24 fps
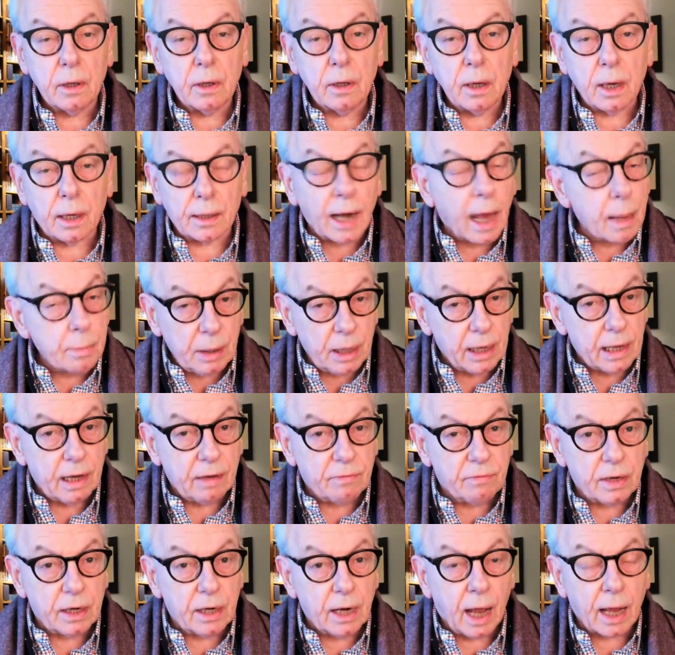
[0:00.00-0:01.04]
and I believe
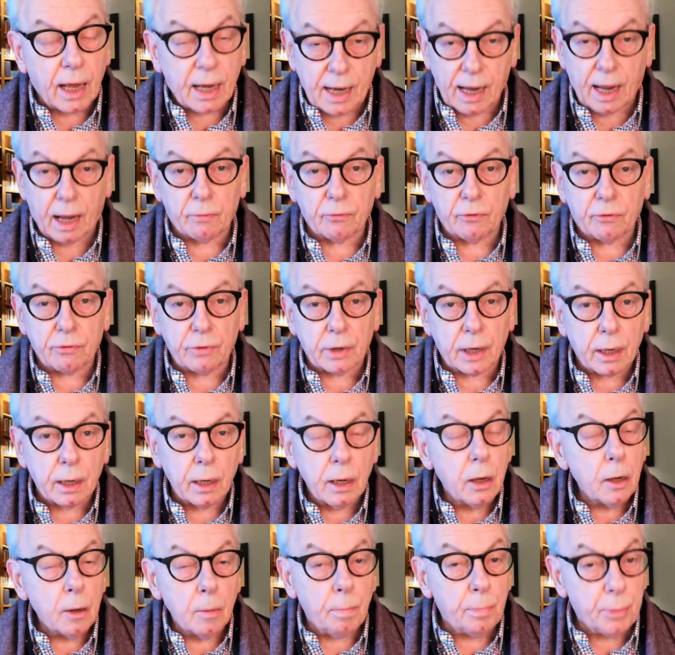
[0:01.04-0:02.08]
in encountering
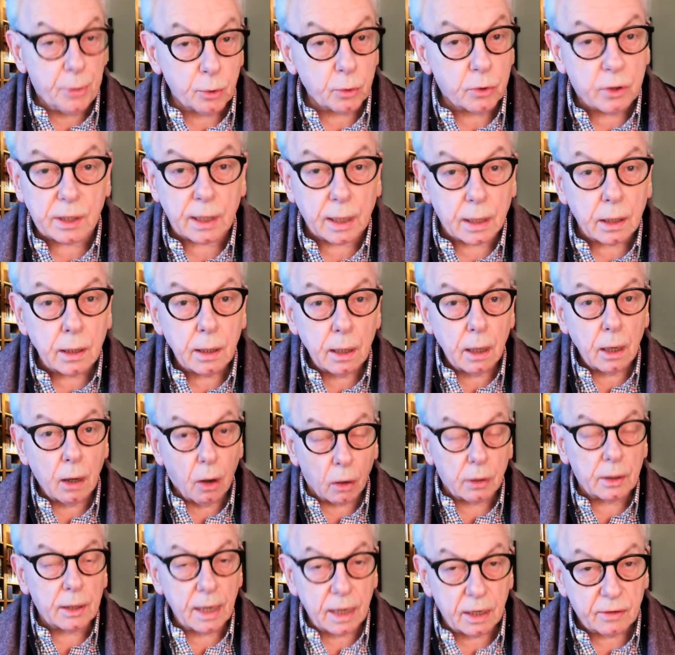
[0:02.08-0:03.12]
Putin on
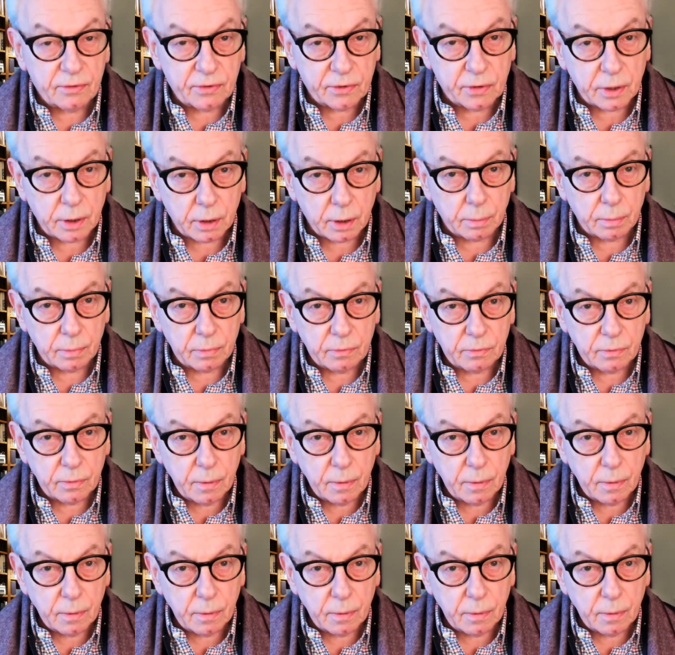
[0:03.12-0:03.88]
his terms.